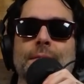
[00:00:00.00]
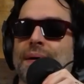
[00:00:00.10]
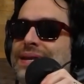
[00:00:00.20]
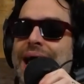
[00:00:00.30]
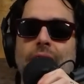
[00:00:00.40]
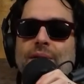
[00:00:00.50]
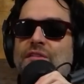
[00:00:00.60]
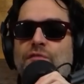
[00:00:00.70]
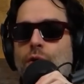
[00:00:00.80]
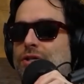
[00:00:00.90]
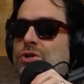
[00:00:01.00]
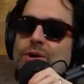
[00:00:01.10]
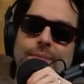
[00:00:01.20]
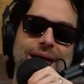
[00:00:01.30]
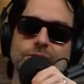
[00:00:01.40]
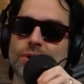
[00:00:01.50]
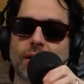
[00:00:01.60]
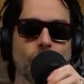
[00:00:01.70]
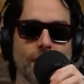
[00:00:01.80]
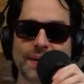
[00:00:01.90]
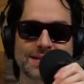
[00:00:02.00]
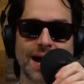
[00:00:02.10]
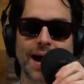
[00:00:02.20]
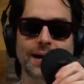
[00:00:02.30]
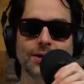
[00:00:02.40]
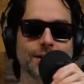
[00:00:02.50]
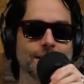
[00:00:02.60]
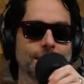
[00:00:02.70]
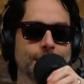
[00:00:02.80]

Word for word: but now I'm like 42 and I'm like, dude, I don't want to be tired.